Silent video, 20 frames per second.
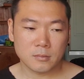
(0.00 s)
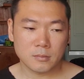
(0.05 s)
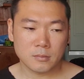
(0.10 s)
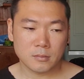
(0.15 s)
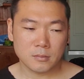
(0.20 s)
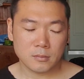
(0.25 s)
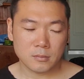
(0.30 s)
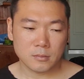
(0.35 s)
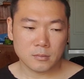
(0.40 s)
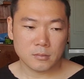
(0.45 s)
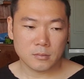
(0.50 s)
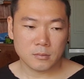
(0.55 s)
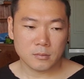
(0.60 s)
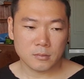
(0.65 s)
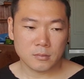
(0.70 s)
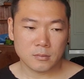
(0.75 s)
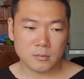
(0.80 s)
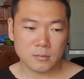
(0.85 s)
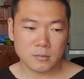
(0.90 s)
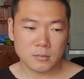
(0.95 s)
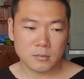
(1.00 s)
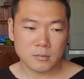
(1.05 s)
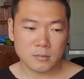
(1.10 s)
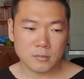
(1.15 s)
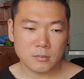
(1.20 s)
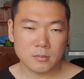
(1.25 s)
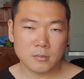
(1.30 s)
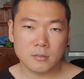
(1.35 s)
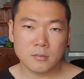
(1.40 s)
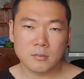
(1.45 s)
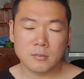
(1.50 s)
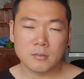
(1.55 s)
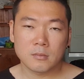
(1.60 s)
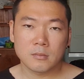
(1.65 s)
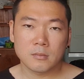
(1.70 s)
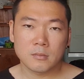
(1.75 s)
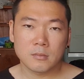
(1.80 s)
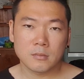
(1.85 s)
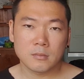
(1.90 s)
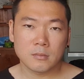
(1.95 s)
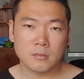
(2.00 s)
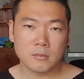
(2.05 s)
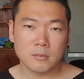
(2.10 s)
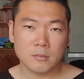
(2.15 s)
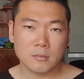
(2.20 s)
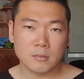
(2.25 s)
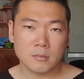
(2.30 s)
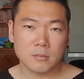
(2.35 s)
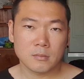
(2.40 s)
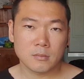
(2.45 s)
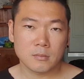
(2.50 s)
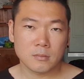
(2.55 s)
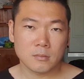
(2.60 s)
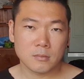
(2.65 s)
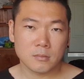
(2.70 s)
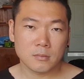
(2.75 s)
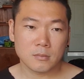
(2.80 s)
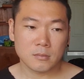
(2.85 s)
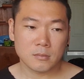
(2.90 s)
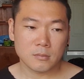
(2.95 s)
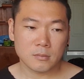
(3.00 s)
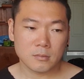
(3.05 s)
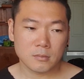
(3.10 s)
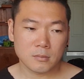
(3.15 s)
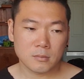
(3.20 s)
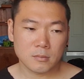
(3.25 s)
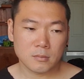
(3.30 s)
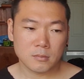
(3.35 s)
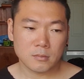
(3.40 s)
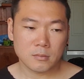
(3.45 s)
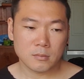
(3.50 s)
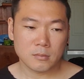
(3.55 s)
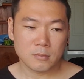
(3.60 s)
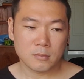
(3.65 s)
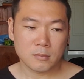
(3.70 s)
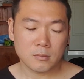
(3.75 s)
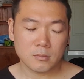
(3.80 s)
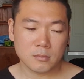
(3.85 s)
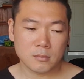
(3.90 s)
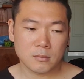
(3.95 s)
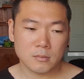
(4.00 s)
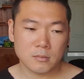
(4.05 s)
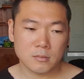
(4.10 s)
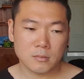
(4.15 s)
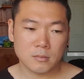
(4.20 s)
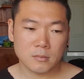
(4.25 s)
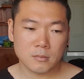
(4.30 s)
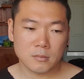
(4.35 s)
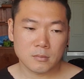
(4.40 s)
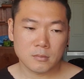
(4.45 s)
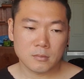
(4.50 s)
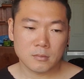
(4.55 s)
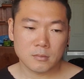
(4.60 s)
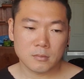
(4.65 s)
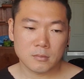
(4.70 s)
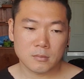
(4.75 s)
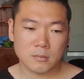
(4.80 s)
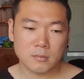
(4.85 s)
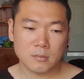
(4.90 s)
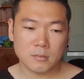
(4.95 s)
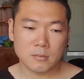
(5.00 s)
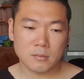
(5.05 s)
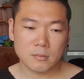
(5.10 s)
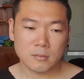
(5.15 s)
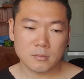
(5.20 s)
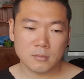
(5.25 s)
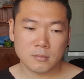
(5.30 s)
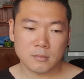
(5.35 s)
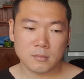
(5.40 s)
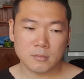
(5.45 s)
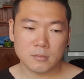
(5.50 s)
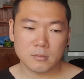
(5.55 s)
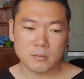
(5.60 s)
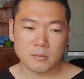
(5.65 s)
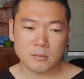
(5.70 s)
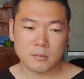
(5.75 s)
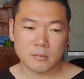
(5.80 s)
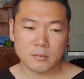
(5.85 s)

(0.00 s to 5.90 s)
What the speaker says: This person isn't speaking.